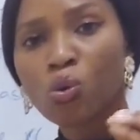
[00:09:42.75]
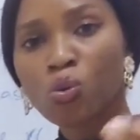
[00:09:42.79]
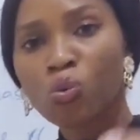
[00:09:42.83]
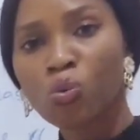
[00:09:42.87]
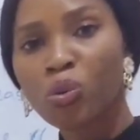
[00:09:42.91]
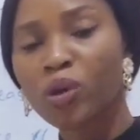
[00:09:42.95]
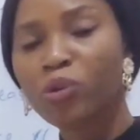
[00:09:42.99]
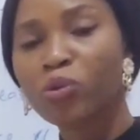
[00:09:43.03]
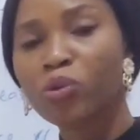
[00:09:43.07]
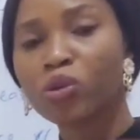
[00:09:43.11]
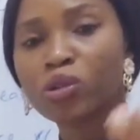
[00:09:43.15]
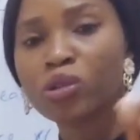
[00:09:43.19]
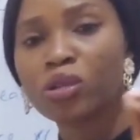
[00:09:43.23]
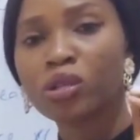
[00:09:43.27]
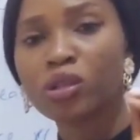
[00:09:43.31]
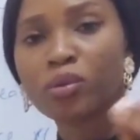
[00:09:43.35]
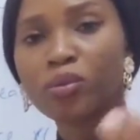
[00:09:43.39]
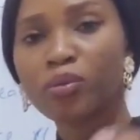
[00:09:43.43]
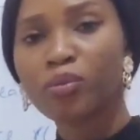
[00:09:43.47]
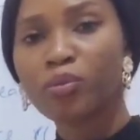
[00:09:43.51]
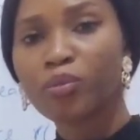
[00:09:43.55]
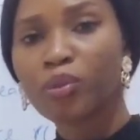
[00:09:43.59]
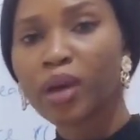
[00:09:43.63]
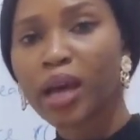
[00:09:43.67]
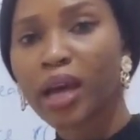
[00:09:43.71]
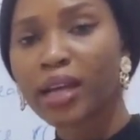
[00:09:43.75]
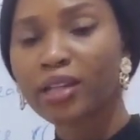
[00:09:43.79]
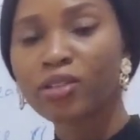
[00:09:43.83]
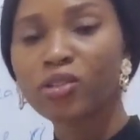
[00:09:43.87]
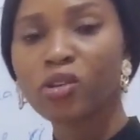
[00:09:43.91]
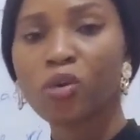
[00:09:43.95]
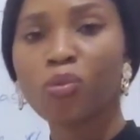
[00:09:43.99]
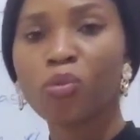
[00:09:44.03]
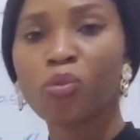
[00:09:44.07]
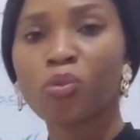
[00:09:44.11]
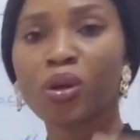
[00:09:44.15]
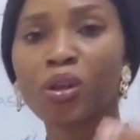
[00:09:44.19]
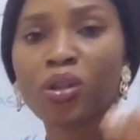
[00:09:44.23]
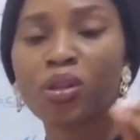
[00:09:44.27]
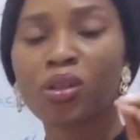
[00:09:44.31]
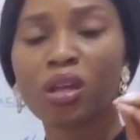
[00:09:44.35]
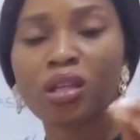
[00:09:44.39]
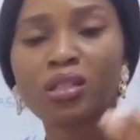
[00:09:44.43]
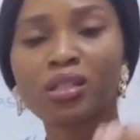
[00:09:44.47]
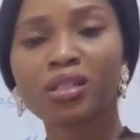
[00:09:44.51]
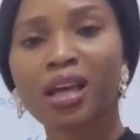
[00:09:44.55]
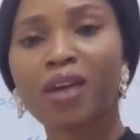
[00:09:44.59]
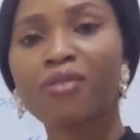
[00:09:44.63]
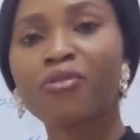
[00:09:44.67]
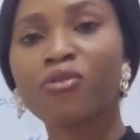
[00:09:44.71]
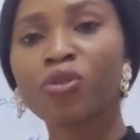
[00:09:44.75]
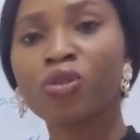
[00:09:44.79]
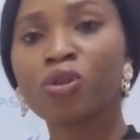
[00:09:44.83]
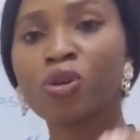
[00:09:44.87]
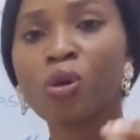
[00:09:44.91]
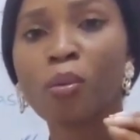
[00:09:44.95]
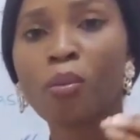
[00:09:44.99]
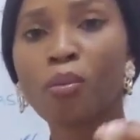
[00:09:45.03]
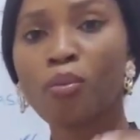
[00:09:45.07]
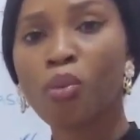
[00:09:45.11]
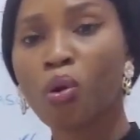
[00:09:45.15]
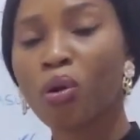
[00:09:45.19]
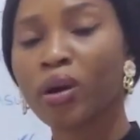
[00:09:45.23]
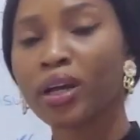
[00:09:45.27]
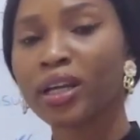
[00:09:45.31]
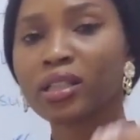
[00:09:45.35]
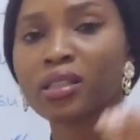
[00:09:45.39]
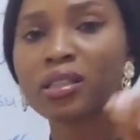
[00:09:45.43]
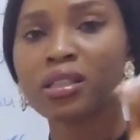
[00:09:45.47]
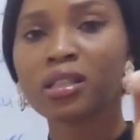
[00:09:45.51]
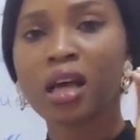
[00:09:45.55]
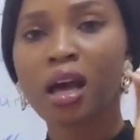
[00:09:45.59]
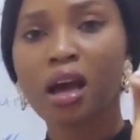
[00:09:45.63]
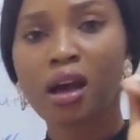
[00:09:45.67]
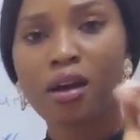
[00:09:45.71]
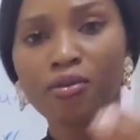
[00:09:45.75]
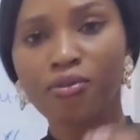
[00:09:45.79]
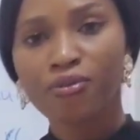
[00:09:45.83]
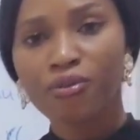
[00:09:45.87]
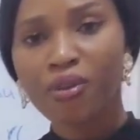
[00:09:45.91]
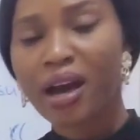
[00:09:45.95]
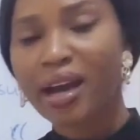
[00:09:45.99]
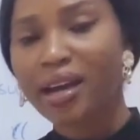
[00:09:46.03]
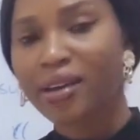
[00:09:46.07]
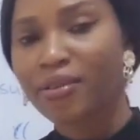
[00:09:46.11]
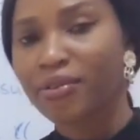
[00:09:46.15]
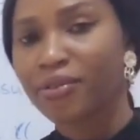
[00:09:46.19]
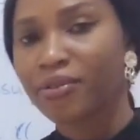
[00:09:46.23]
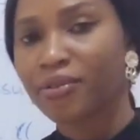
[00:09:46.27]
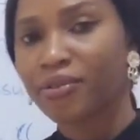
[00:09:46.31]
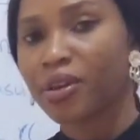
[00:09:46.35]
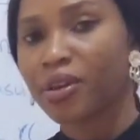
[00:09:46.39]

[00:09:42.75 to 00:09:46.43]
we would end up with 7.5.